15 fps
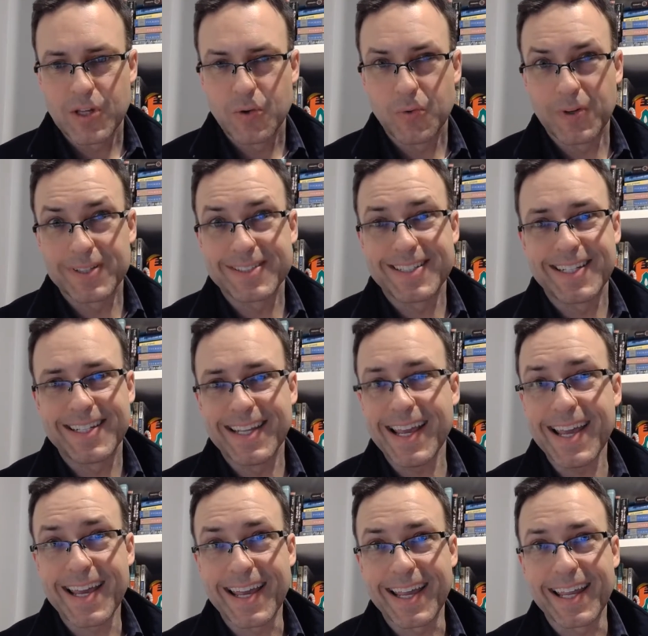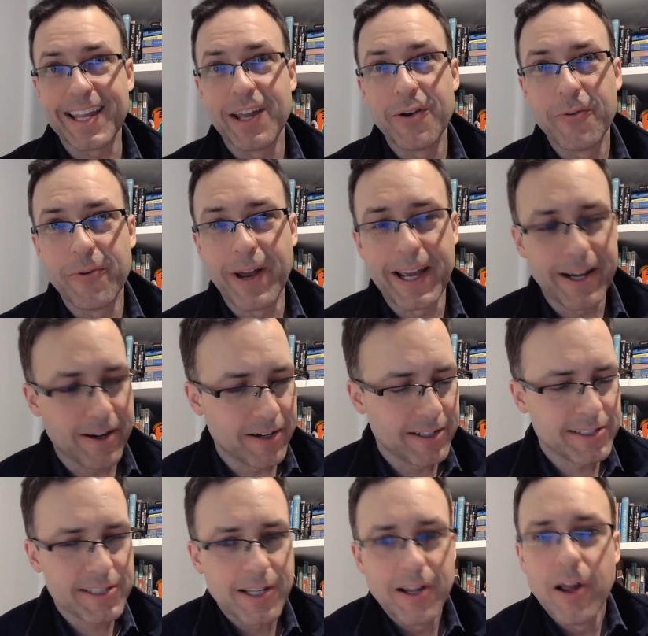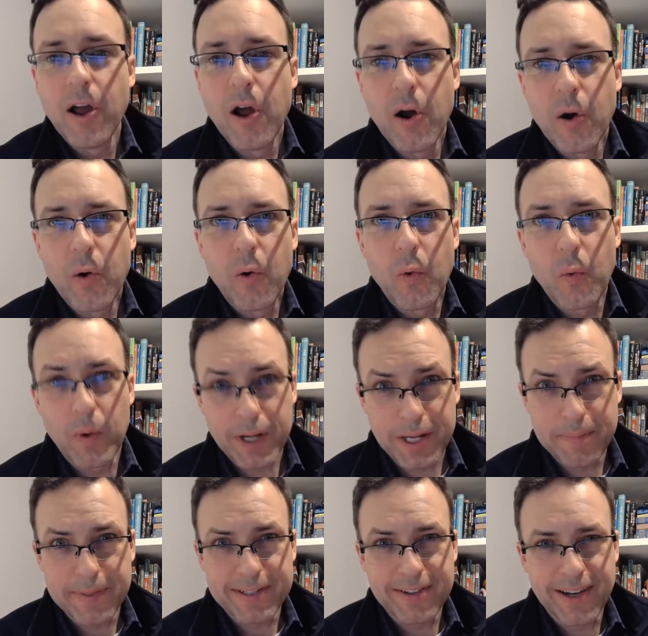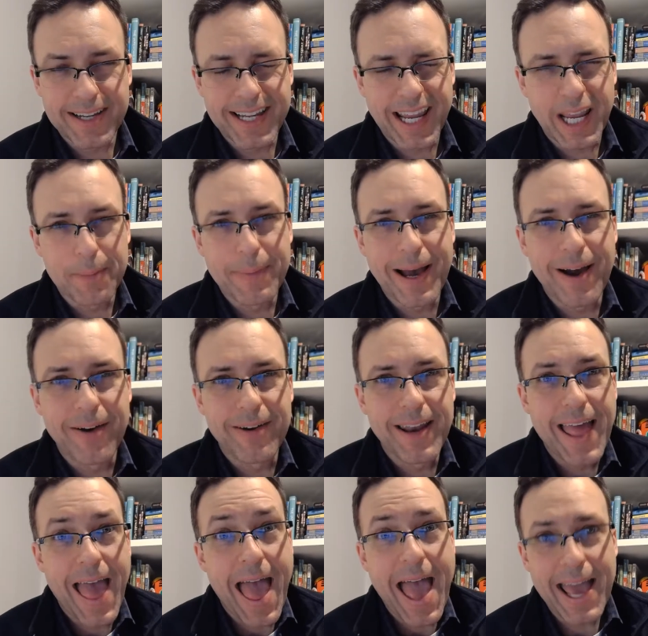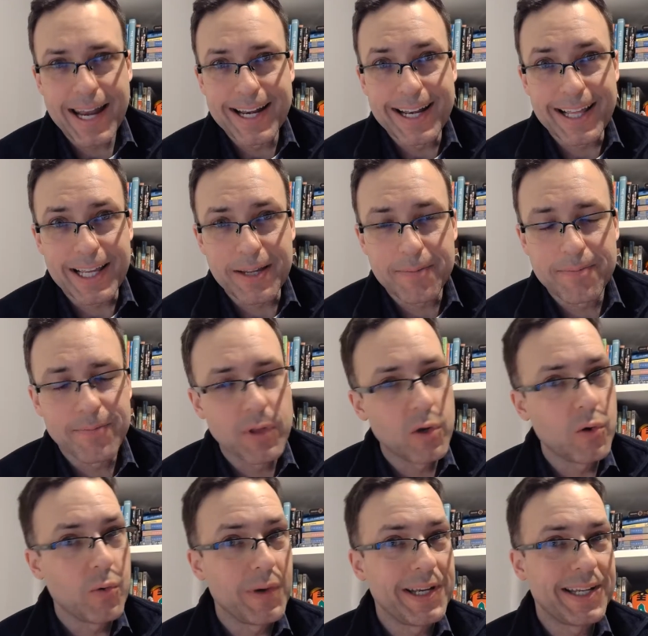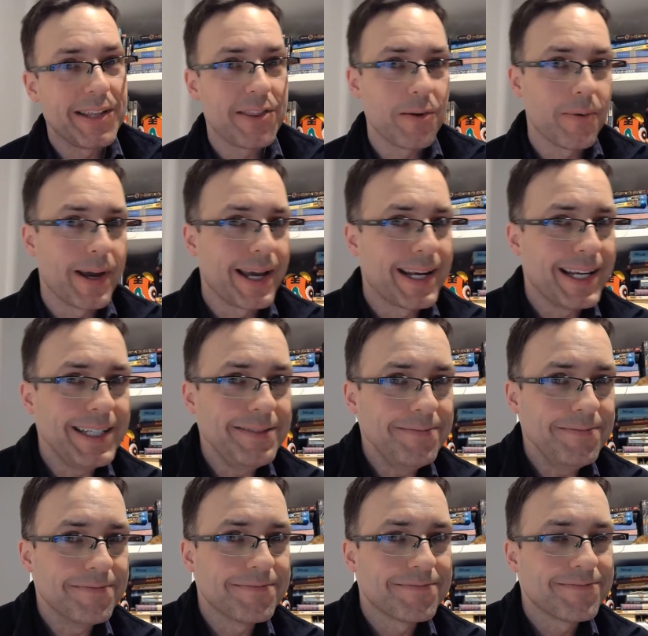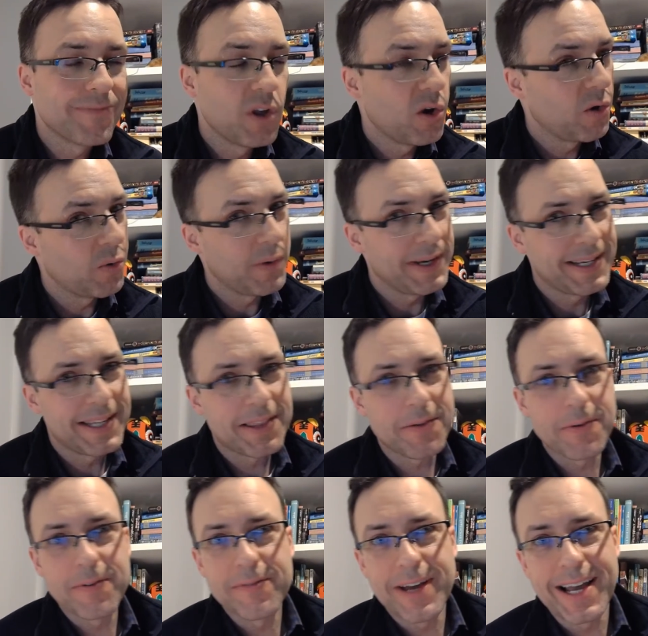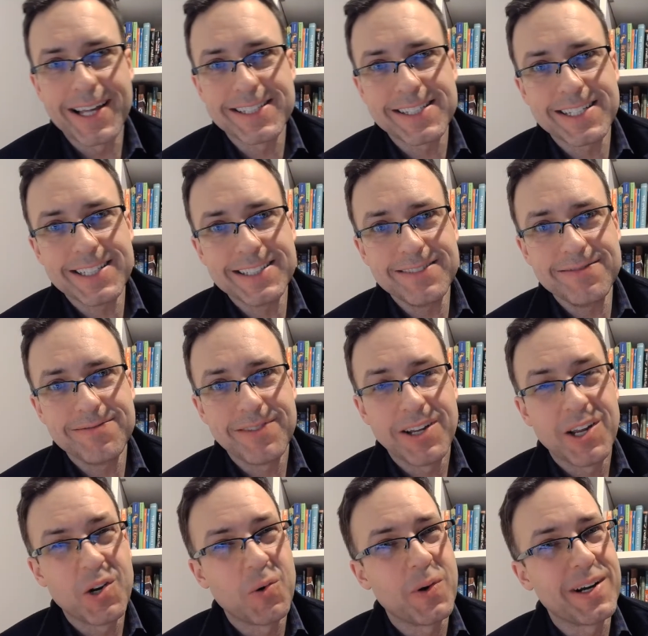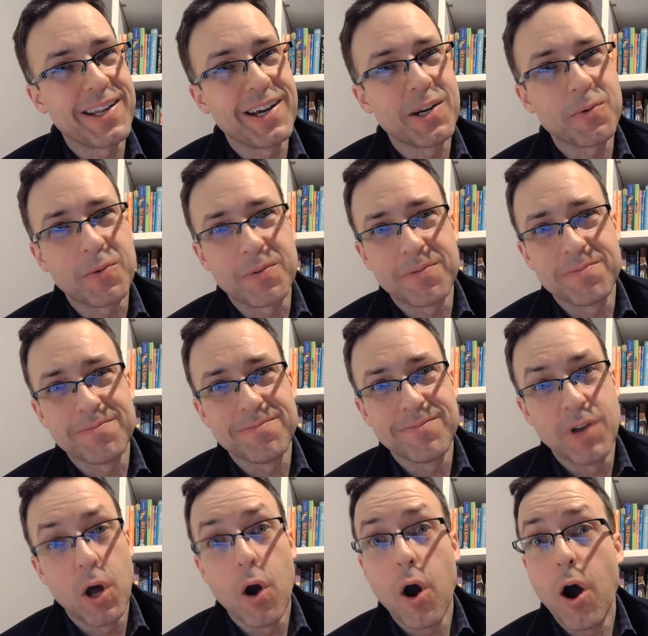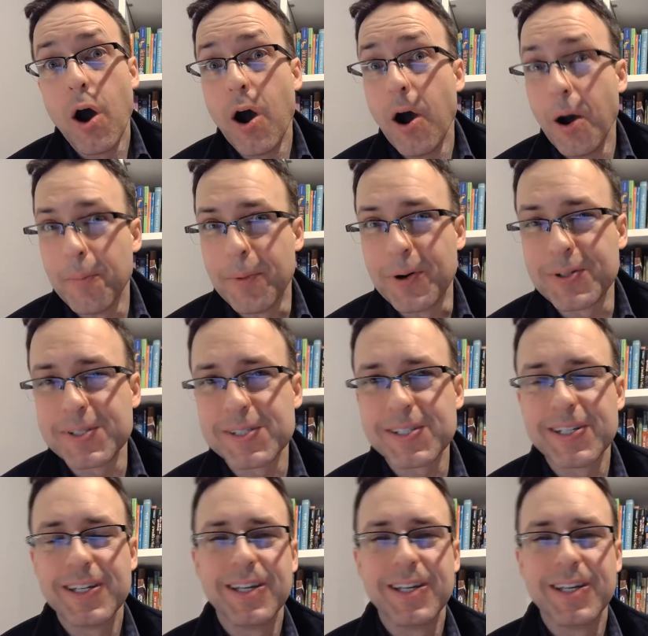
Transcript: Well, today, writers, we're going to be talking about editing. We did the writing, we did the revising, we're done almost.